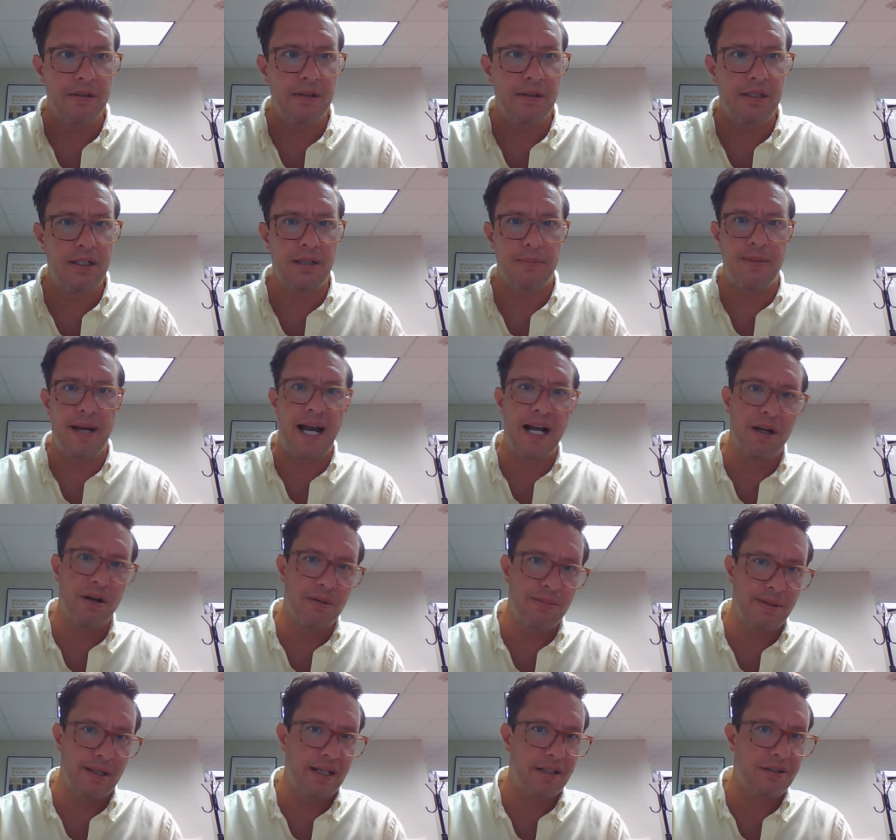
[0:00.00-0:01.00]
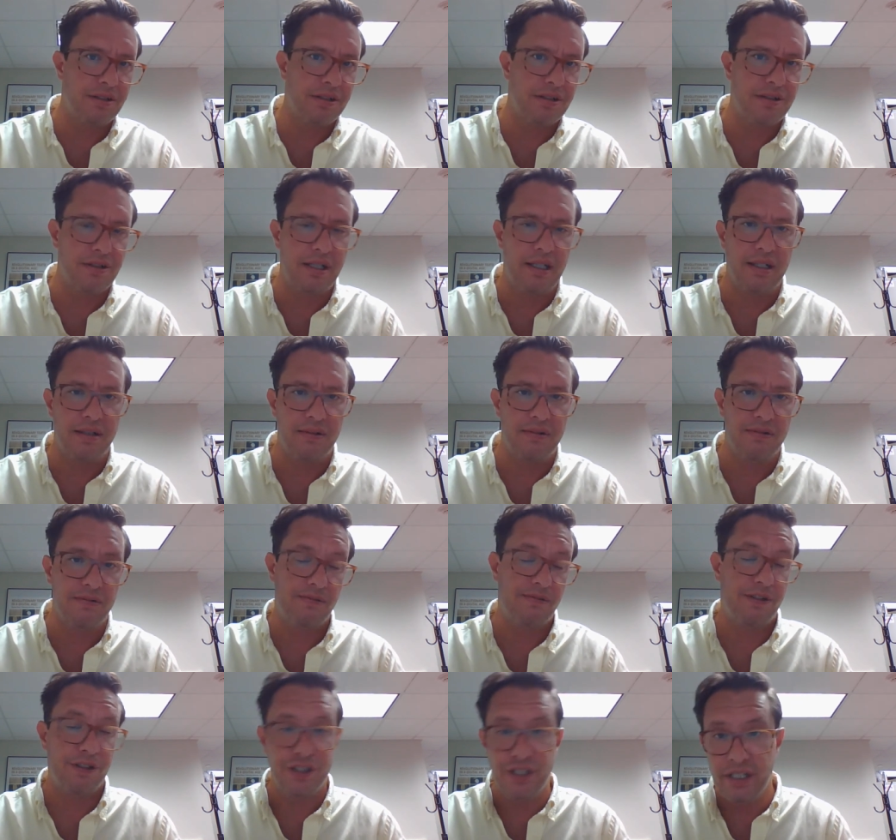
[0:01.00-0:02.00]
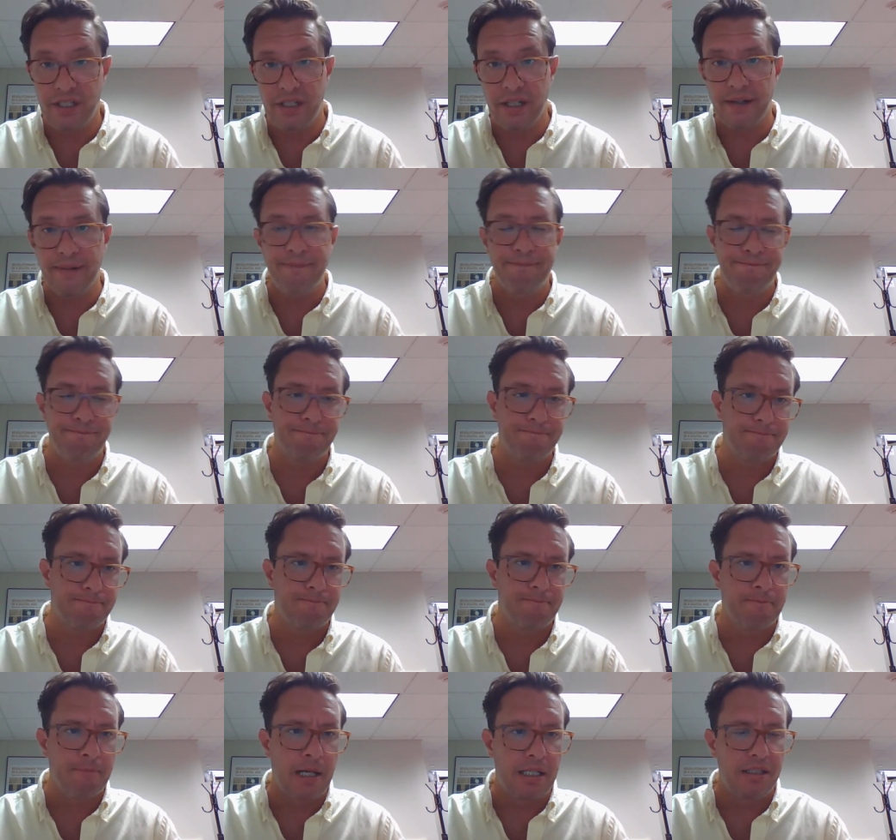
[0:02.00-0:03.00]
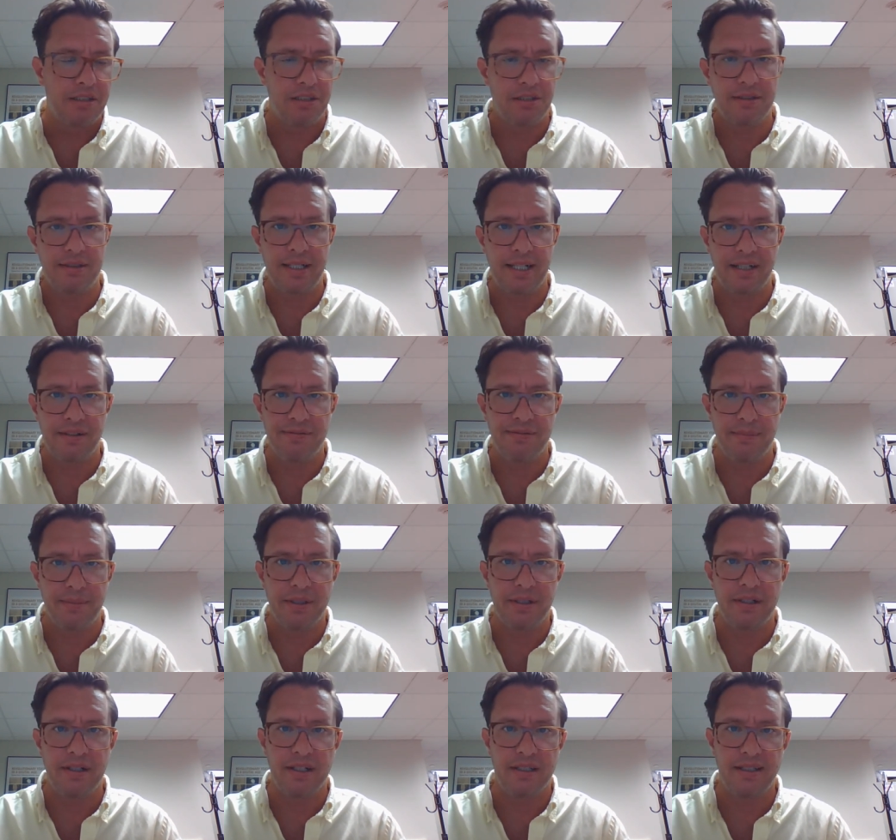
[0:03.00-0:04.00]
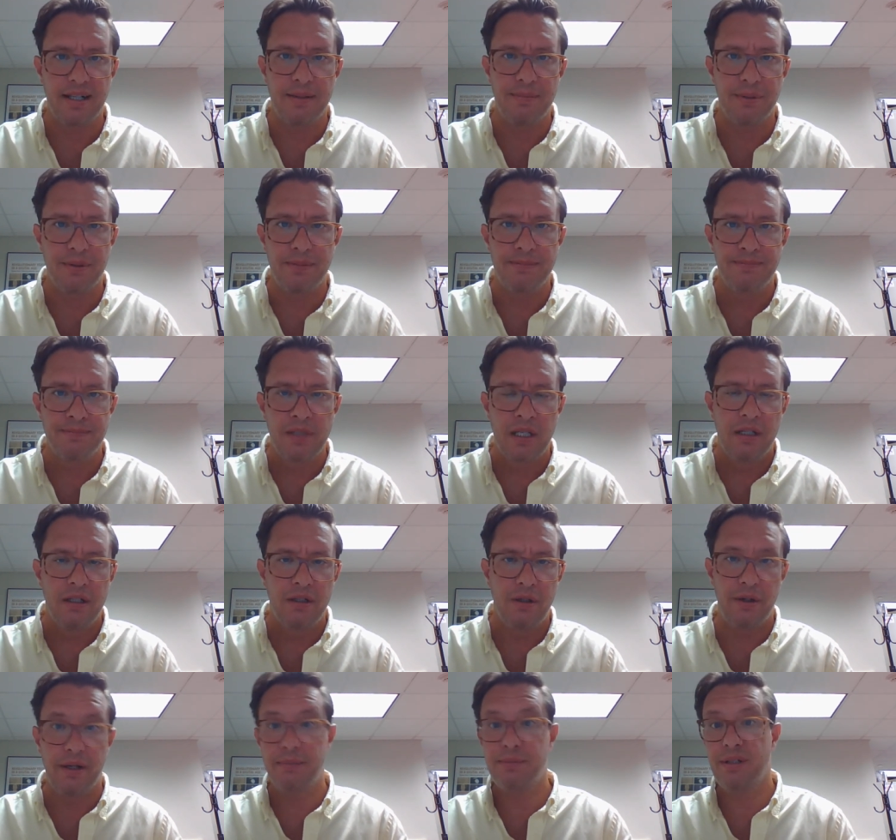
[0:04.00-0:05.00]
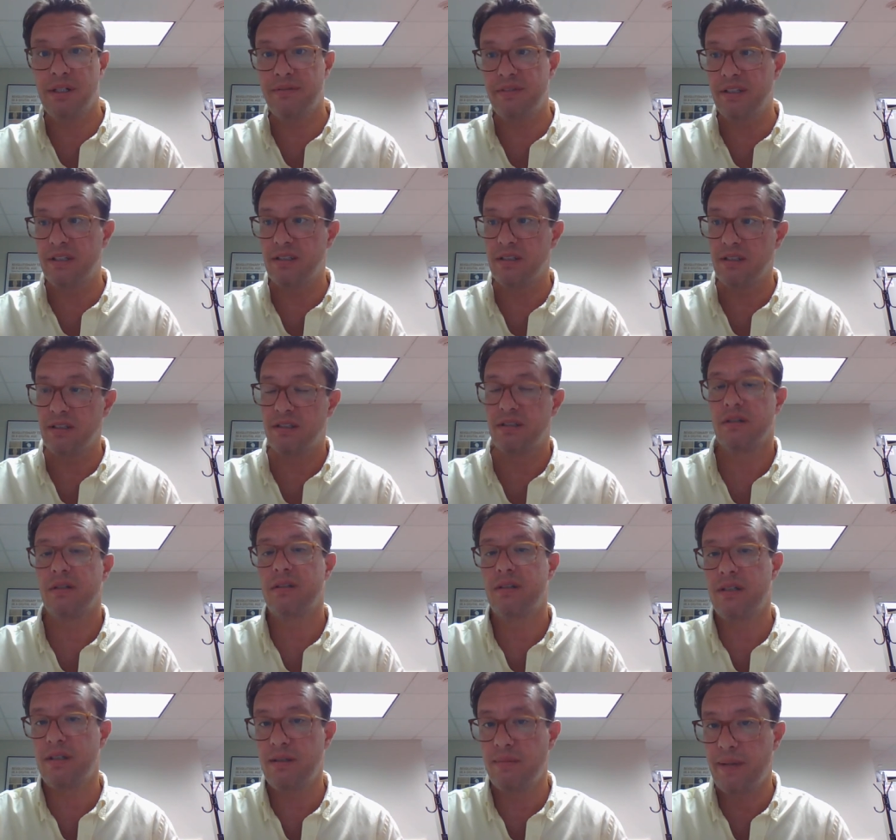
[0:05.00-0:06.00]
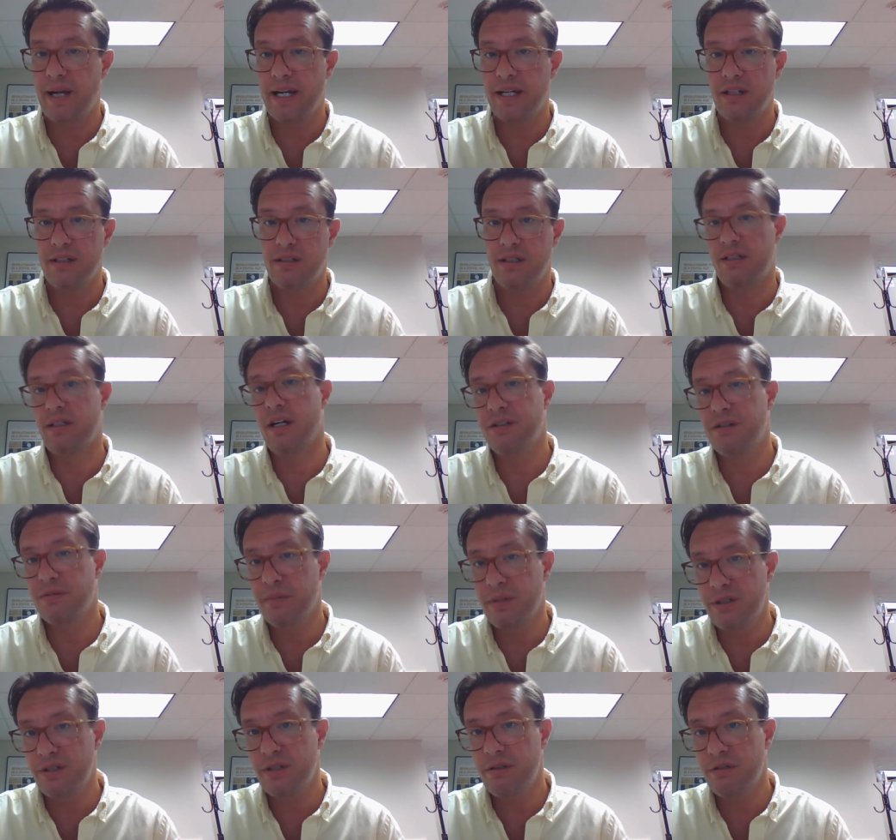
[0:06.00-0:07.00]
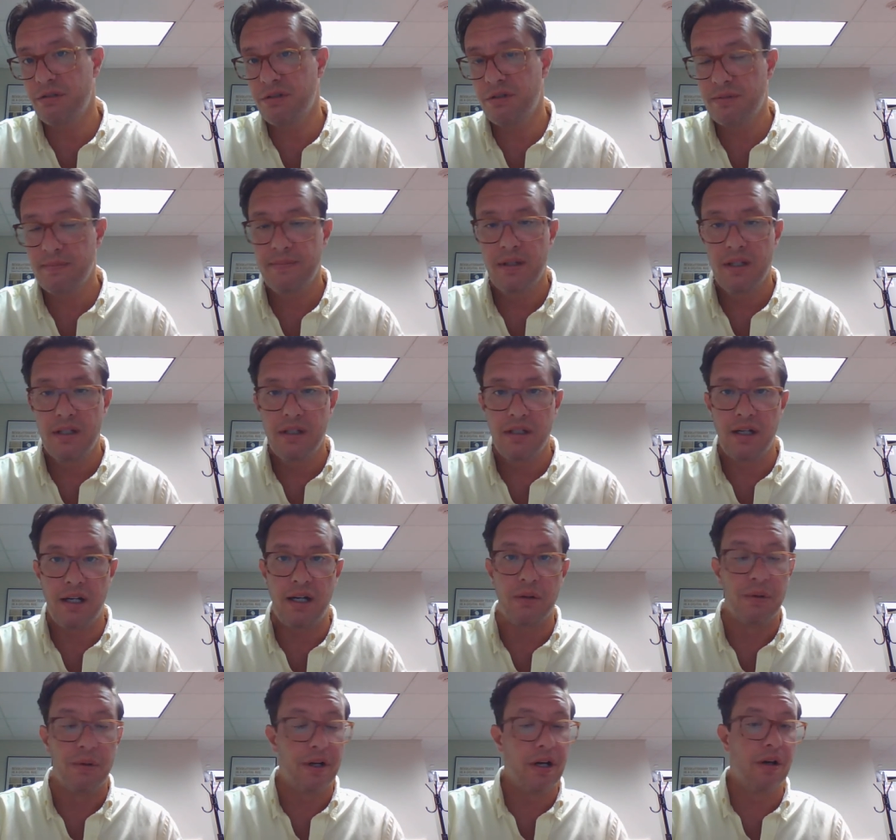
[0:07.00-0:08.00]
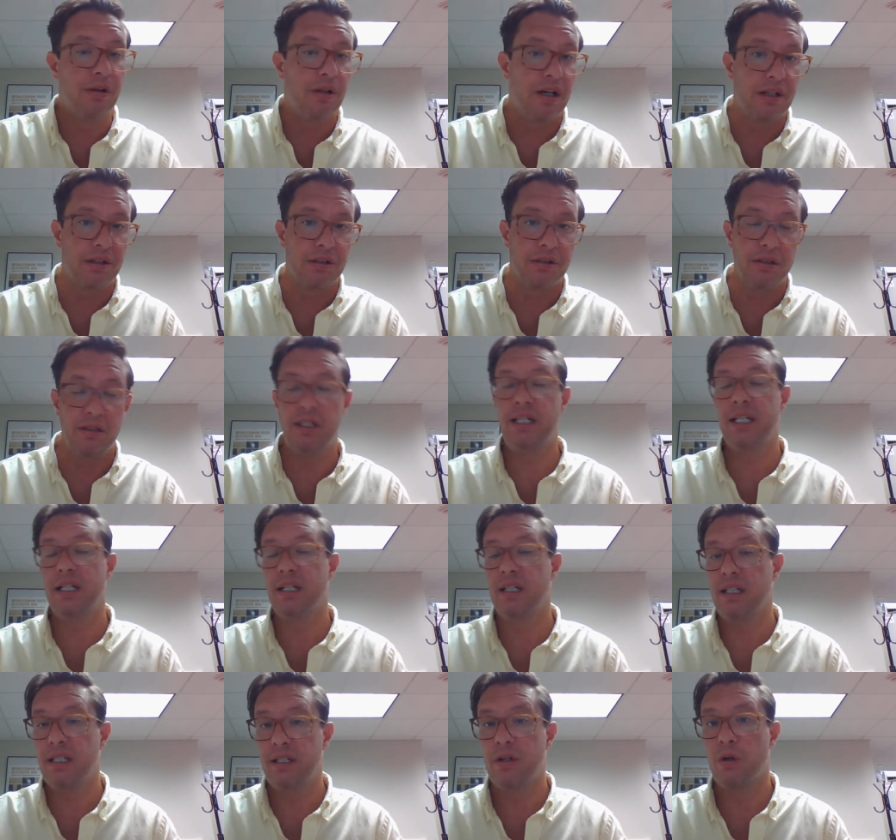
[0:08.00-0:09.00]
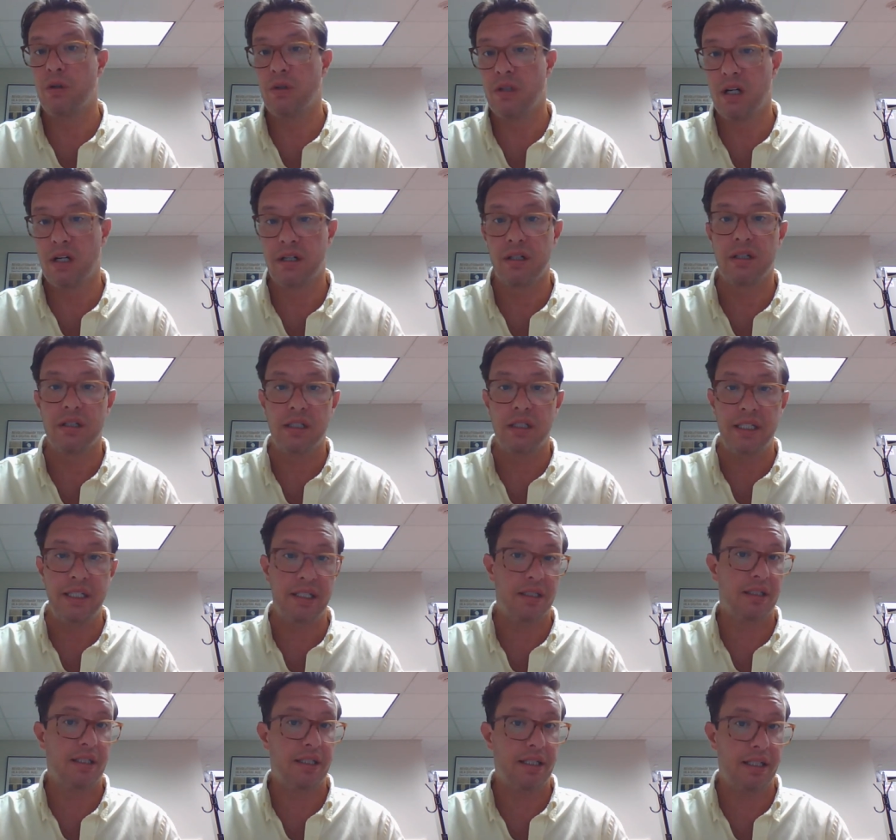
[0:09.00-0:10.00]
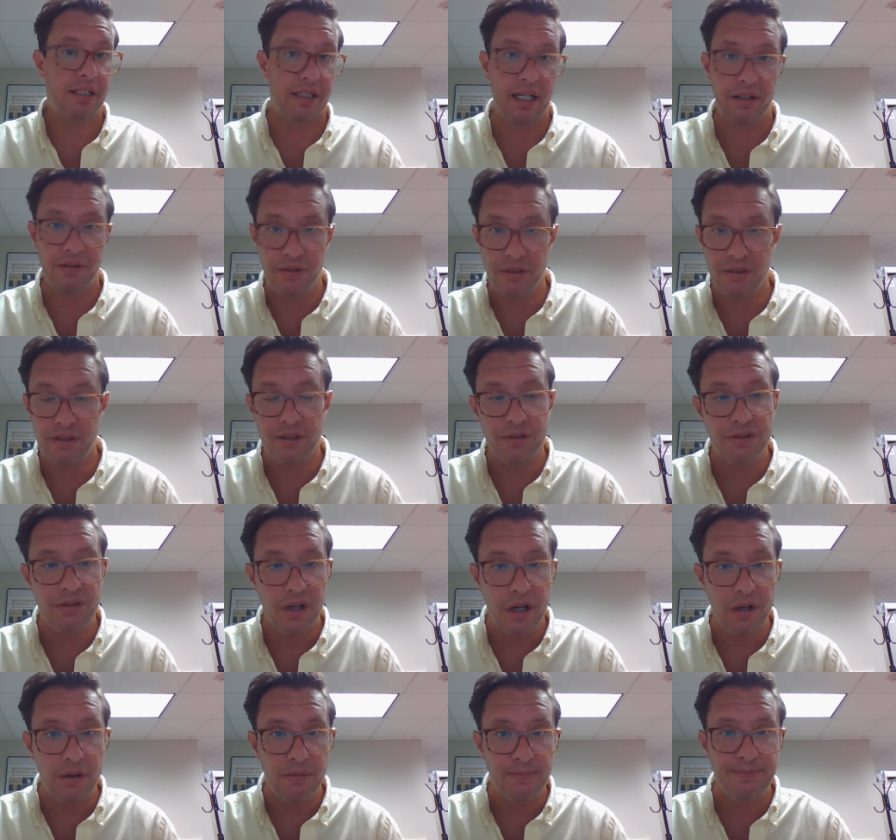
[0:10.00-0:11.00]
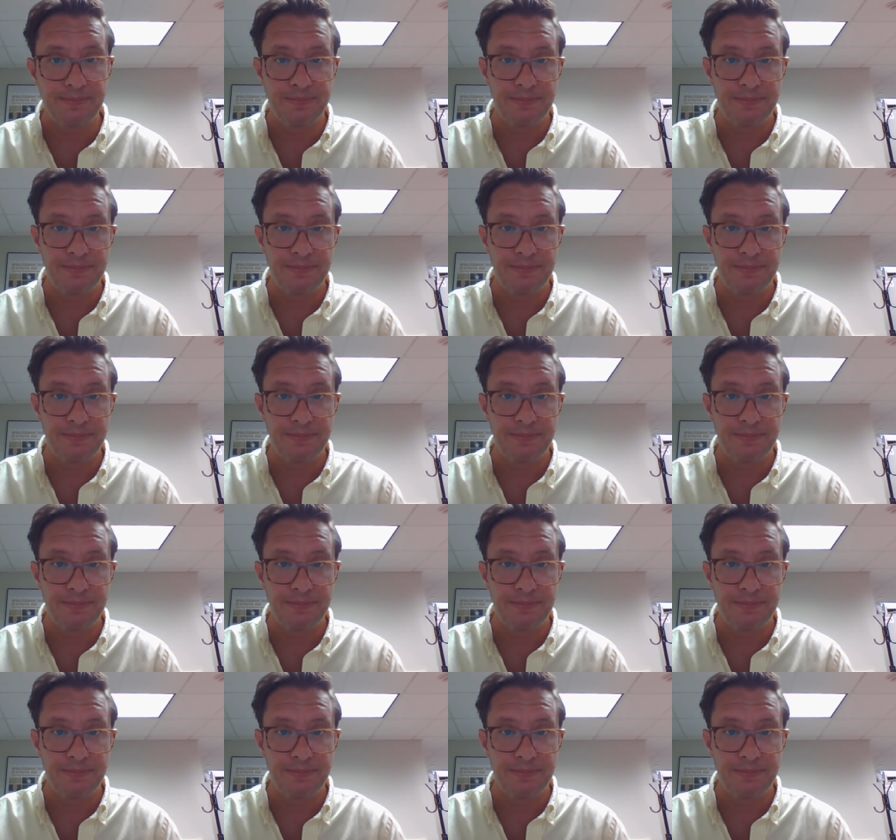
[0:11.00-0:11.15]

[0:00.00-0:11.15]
tobacco planters in Virginia, just to take a familiar example, who had previously sold their tobacco to Dutch merchants, were no longer legally allowed to do so.